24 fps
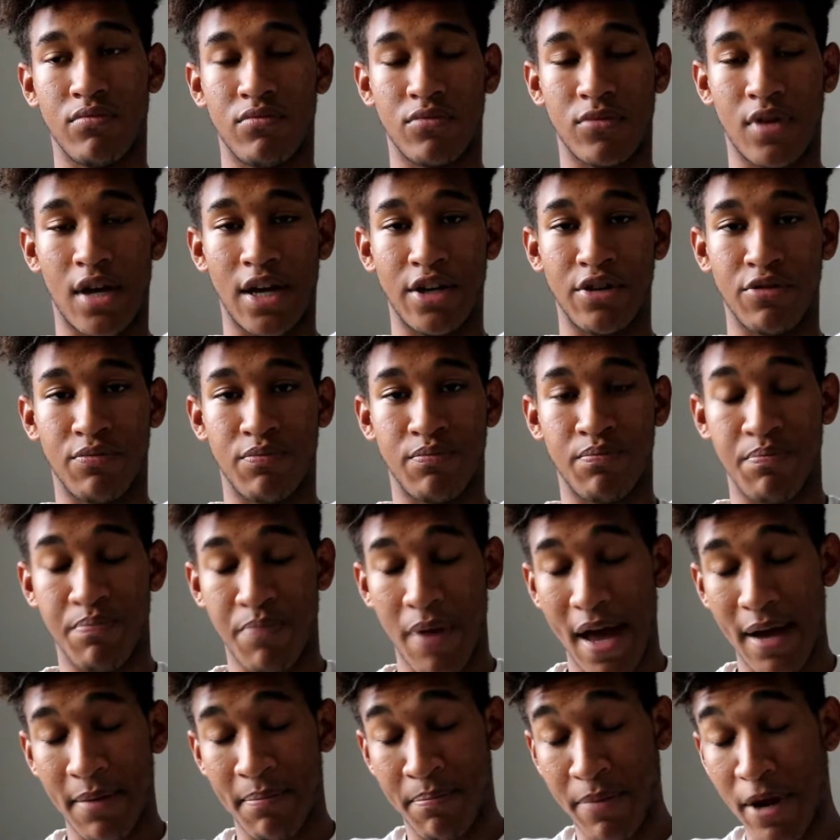I
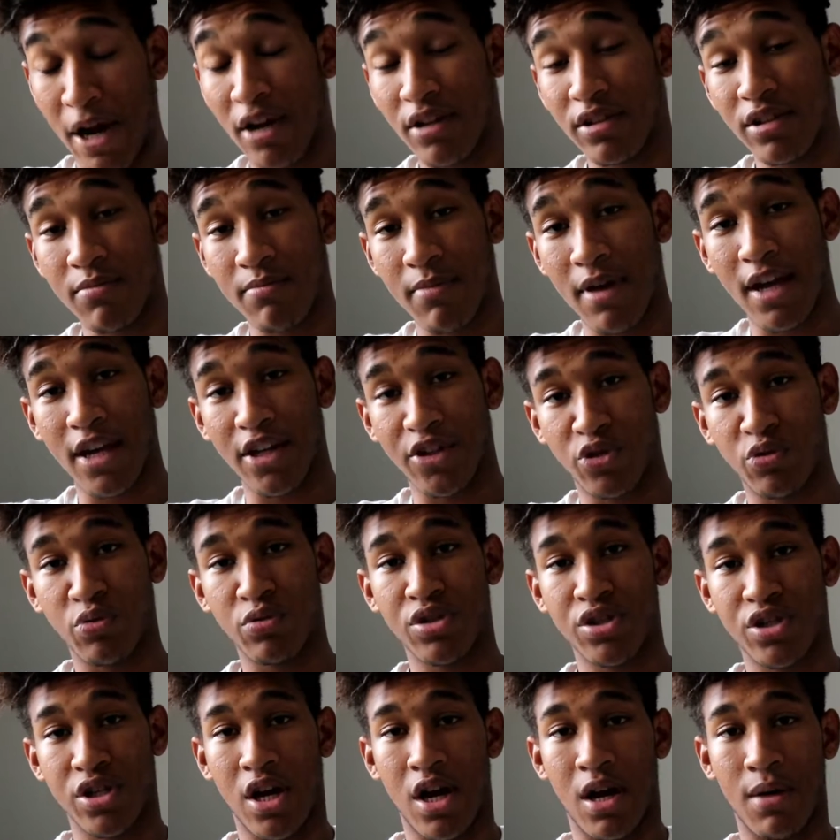had barely made it to
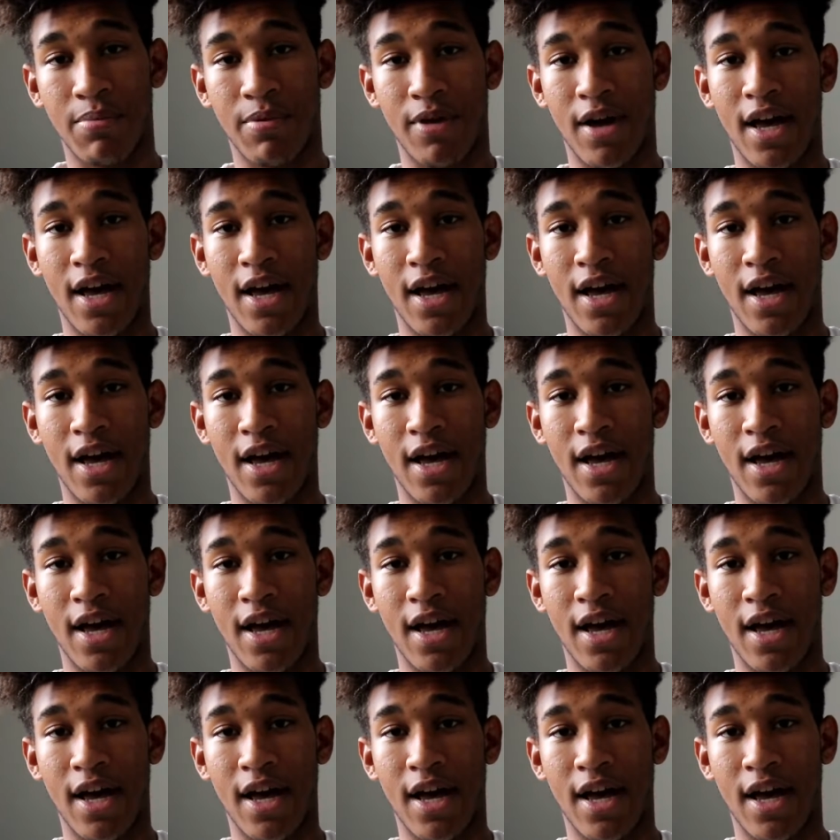a shop.